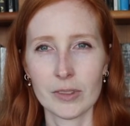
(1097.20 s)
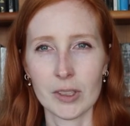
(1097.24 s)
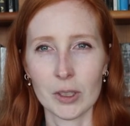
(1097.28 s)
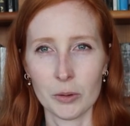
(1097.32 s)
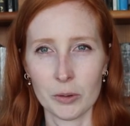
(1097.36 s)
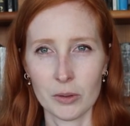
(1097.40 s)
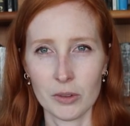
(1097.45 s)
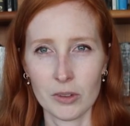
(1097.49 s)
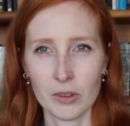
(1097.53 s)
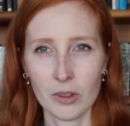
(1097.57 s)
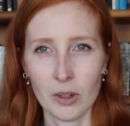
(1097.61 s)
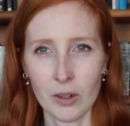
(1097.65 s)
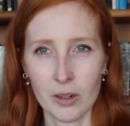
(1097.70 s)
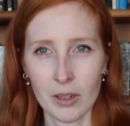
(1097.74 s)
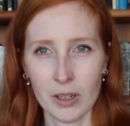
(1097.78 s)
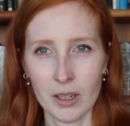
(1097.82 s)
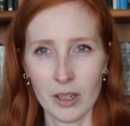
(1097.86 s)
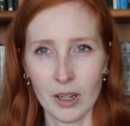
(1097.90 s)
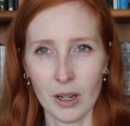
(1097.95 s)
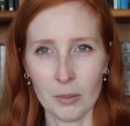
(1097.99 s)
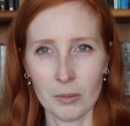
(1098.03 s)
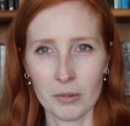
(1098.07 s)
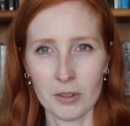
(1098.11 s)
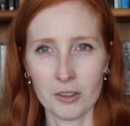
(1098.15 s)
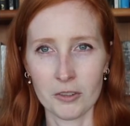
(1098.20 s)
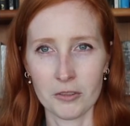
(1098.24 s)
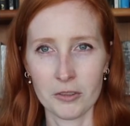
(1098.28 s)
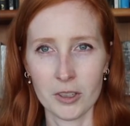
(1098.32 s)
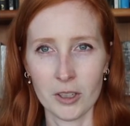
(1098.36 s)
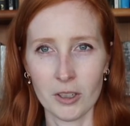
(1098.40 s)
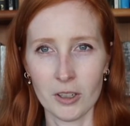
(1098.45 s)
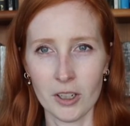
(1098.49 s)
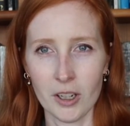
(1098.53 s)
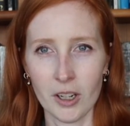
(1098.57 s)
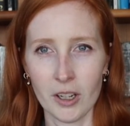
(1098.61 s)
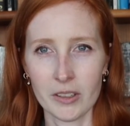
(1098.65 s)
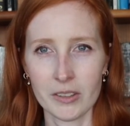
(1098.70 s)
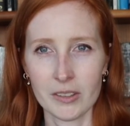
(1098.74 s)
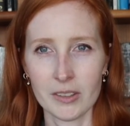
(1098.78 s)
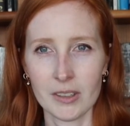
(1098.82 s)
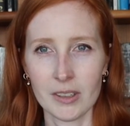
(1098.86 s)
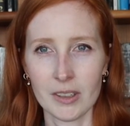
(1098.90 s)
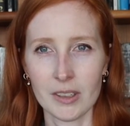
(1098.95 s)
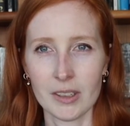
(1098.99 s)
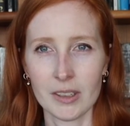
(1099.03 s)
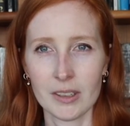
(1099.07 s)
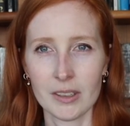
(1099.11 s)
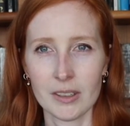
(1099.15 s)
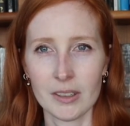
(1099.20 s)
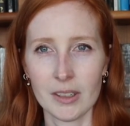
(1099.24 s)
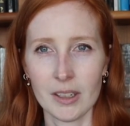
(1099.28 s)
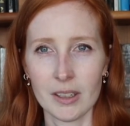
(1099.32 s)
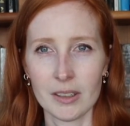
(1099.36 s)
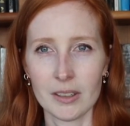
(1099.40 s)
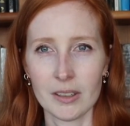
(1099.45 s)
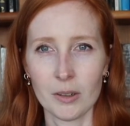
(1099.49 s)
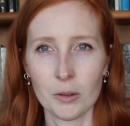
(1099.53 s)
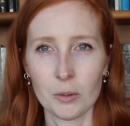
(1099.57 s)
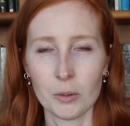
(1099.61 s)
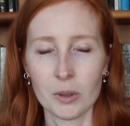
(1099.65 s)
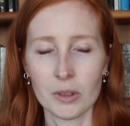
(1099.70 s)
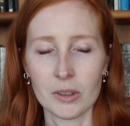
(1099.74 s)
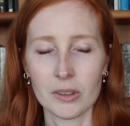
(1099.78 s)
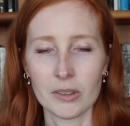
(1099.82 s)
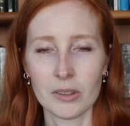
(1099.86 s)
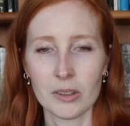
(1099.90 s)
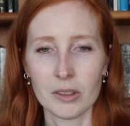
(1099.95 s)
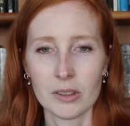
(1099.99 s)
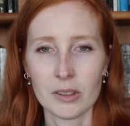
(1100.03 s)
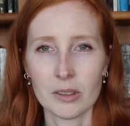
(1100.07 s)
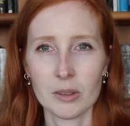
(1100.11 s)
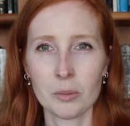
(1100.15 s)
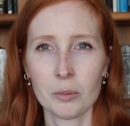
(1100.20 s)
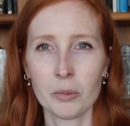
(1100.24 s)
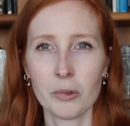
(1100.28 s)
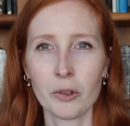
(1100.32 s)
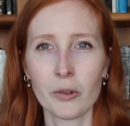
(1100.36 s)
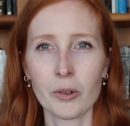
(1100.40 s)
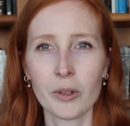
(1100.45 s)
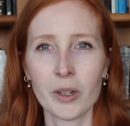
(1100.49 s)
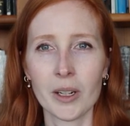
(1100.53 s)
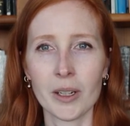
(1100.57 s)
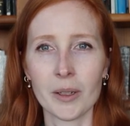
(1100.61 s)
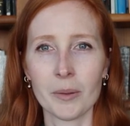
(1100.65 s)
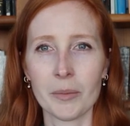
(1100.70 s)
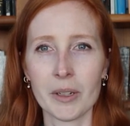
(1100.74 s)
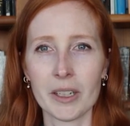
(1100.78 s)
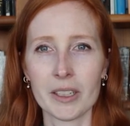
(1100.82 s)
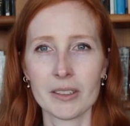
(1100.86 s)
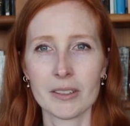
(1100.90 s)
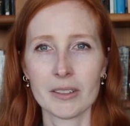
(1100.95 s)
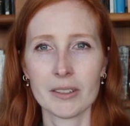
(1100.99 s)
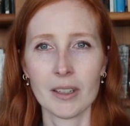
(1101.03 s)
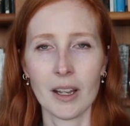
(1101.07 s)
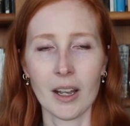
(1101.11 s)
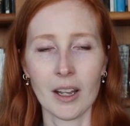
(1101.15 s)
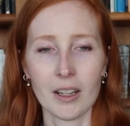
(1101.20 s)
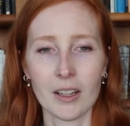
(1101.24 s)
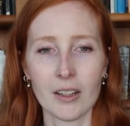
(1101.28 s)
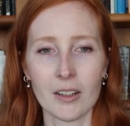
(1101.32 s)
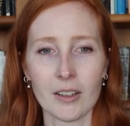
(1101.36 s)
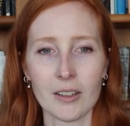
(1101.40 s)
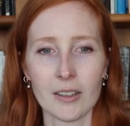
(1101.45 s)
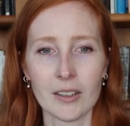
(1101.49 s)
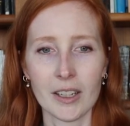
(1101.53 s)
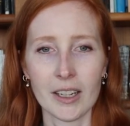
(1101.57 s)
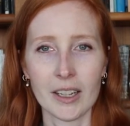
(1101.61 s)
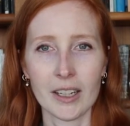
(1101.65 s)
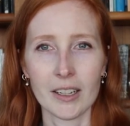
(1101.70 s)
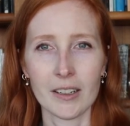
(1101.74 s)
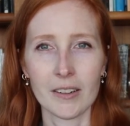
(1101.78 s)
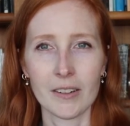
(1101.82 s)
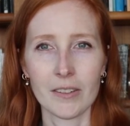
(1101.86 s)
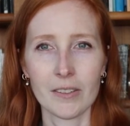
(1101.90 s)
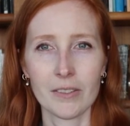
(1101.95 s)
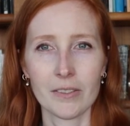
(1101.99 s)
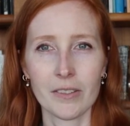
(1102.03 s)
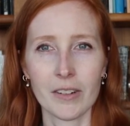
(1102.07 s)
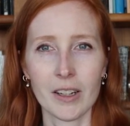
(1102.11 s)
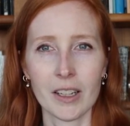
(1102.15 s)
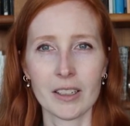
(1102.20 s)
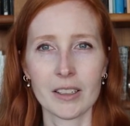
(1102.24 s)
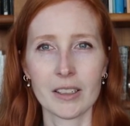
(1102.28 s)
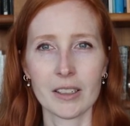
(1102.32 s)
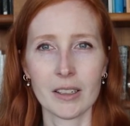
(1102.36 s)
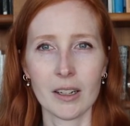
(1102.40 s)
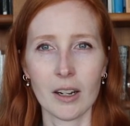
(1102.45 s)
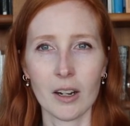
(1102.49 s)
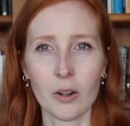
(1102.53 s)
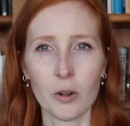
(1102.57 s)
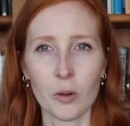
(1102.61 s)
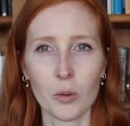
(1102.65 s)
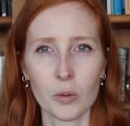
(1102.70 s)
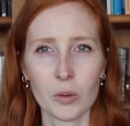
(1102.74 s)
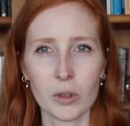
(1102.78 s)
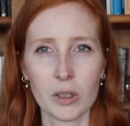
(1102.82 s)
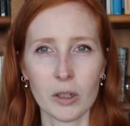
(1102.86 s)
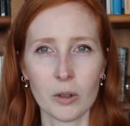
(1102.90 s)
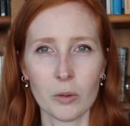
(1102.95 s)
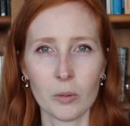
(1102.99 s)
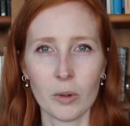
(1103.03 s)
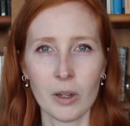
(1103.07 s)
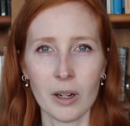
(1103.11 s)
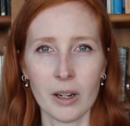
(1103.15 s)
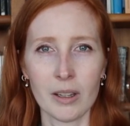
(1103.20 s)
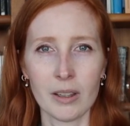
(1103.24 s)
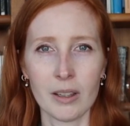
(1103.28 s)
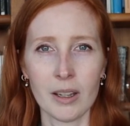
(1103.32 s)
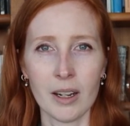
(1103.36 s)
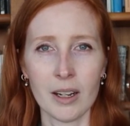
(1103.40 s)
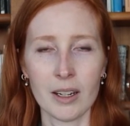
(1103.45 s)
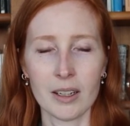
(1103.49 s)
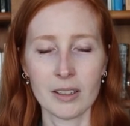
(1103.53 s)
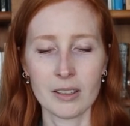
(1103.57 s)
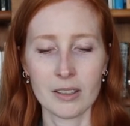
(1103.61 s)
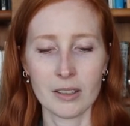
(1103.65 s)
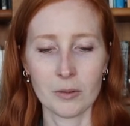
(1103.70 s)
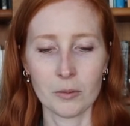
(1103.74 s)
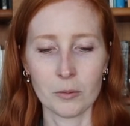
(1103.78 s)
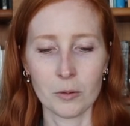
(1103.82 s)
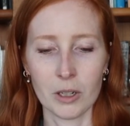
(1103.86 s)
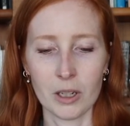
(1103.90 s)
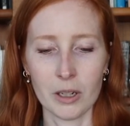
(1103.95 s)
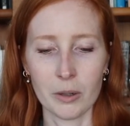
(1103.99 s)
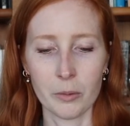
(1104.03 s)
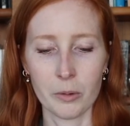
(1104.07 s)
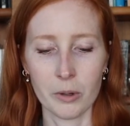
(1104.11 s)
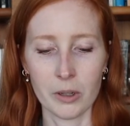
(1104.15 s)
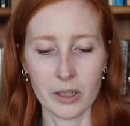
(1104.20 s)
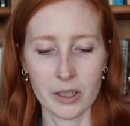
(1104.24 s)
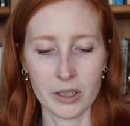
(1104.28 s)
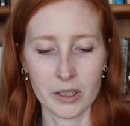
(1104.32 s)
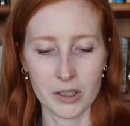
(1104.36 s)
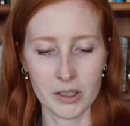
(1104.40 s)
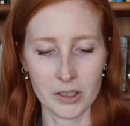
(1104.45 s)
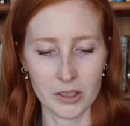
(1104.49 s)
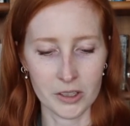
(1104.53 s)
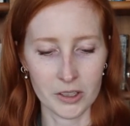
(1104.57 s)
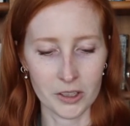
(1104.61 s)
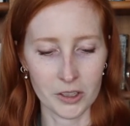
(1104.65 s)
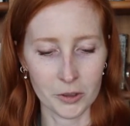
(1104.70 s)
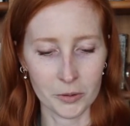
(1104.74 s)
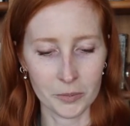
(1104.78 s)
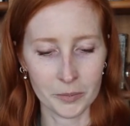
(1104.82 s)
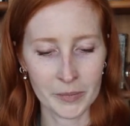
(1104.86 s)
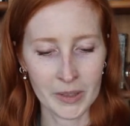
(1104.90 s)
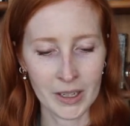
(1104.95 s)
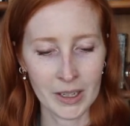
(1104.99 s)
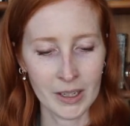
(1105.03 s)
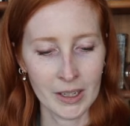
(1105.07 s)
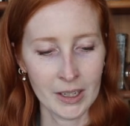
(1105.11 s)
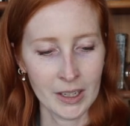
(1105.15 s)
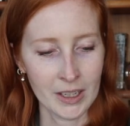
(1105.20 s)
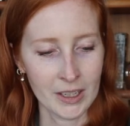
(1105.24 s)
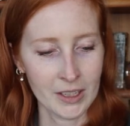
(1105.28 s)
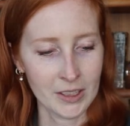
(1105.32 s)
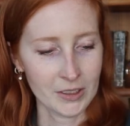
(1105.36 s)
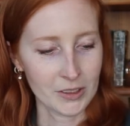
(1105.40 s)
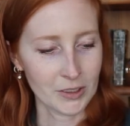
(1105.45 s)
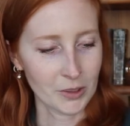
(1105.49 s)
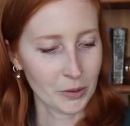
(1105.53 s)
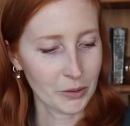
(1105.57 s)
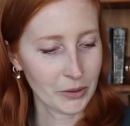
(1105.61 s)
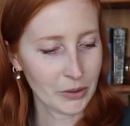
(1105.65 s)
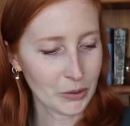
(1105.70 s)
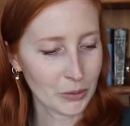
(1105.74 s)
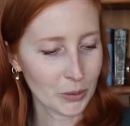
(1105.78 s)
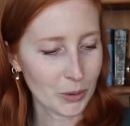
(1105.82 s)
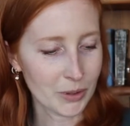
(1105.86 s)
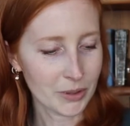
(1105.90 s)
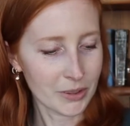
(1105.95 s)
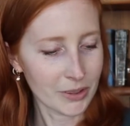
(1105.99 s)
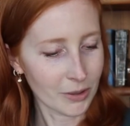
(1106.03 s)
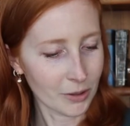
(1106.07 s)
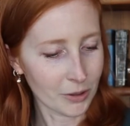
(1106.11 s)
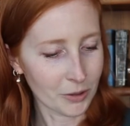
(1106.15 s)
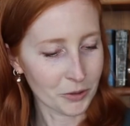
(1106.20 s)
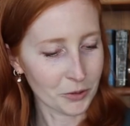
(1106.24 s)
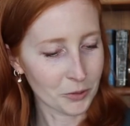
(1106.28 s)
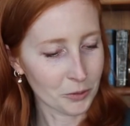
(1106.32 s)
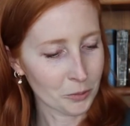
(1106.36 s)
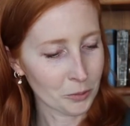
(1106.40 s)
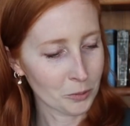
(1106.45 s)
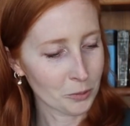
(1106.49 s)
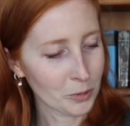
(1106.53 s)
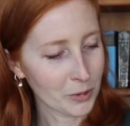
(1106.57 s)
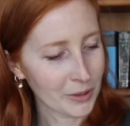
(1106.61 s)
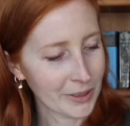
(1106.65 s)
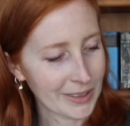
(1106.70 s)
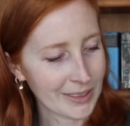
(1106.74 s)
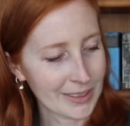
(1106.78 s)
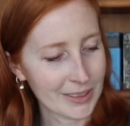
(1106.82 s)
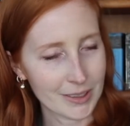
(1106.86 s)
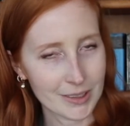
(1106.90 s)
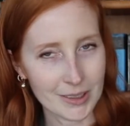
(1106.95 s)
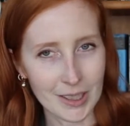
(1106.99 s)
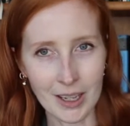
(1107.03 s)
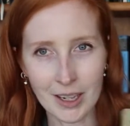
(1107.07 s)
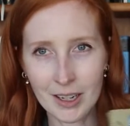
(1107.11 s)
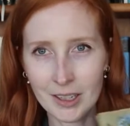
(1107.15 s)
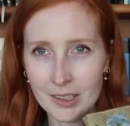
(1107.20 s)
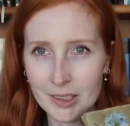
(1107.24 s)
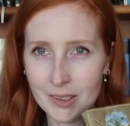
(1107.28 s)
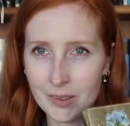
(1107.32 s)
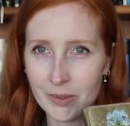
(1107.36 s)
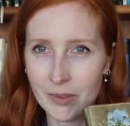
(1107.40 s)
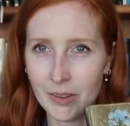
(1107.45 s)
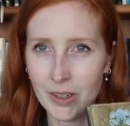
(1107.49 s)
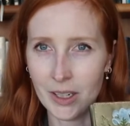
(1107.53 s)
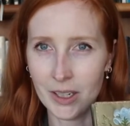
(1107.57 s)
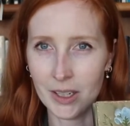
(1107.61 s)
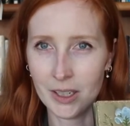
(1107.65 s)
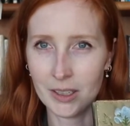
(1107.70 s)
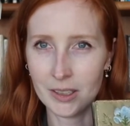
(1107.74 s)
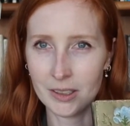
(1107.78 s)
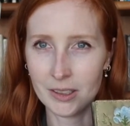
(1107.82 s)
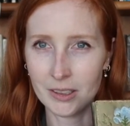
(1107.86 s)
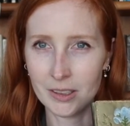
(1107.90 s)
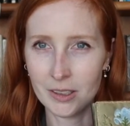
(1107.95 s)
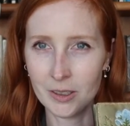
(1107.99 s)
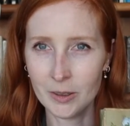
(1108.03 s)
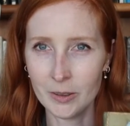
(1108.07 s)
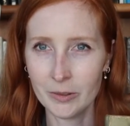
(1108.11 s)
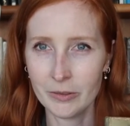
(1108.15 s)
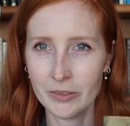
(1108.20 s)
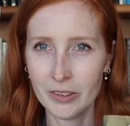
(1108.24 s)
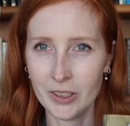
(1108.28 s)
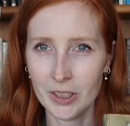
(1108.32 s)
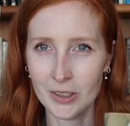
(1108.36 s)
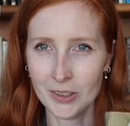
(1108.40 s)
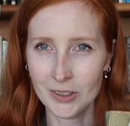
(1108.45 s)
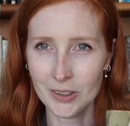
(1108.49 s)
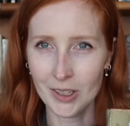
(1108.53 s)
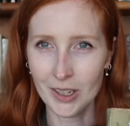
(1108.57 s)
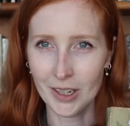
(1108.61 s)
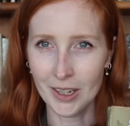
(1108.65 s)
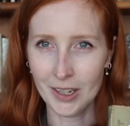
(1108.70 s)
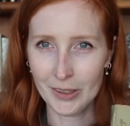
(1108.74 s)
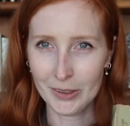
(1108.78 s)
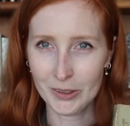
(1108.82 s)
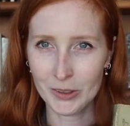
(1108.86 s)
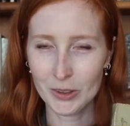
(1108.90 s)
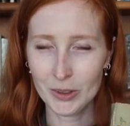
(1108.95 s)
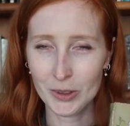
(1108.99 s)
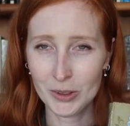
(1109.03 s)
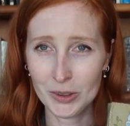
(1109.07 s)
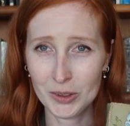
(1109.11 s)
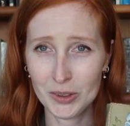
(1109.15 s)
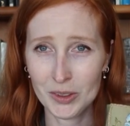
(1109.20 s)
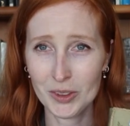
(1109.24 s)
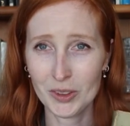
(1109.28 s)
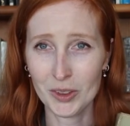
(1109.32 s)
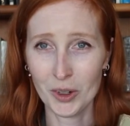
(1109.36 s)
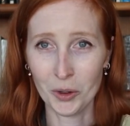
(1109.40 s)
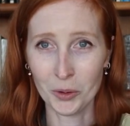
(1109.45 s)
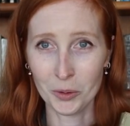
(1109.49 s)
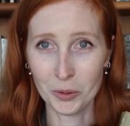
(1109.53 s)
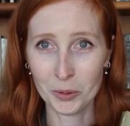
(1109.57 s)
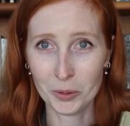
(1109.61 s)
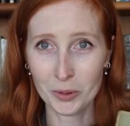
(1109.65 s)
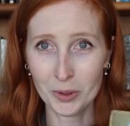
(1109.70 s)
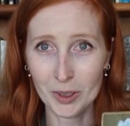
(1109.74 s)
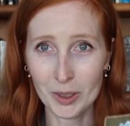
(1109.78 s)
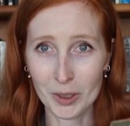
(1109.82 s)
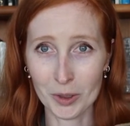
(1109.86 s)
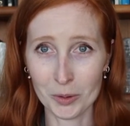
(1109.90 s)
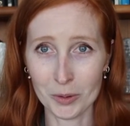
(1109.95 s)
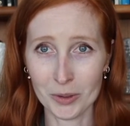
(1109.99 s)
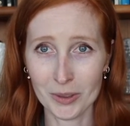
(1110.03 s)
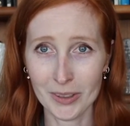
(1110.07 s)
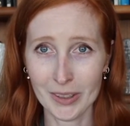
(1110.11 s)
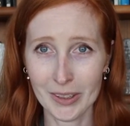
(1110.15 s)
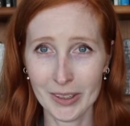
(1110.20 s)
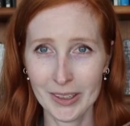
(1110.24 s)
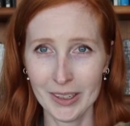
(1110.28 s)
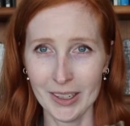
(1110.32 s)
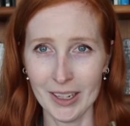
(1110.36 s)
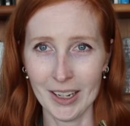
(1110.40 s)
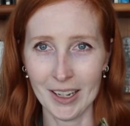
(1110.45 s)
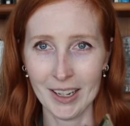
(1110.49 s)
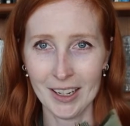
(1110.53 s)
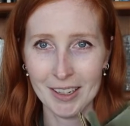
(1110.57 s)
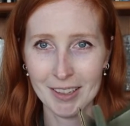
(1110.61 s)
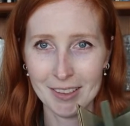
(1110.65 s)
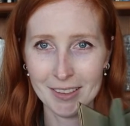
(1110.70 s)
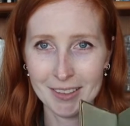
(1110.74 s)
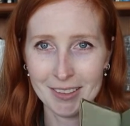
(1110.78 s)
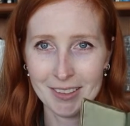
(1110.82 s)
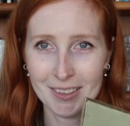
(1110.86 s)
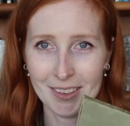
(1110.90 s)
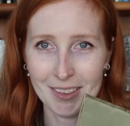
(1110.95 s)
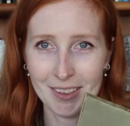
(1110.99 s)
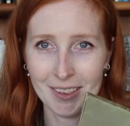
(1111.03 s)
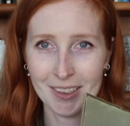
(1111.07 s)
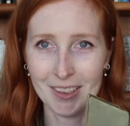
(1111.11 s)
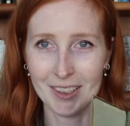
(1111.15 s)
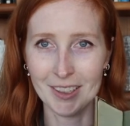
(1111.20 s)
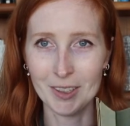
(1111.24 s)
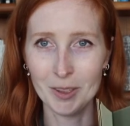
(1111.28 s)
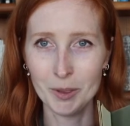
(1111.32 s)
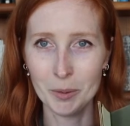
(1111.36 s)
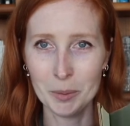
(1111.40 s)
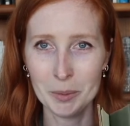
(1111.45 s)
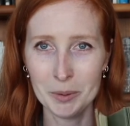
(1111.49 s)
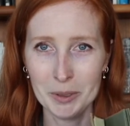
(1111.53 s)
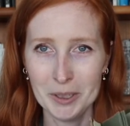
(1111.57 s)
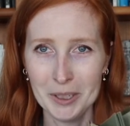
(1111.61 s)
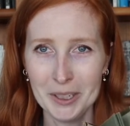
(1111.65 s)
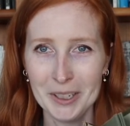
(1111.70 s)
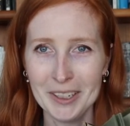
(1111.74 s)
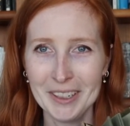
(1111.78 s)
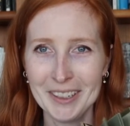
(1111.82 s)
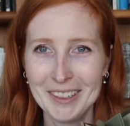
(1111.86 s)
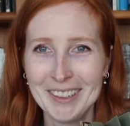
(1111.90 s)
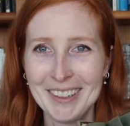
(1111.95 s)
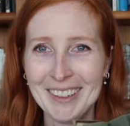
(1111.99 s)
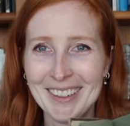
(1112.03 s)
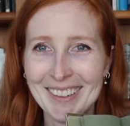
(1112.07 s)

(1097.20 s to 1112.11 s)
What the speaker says: starting Cabinet of Curiosities, as I was exploring my style and finding out, what I liked and what I wanted to do. So this was a really satisfying little finish. I actually don't use it as a needle book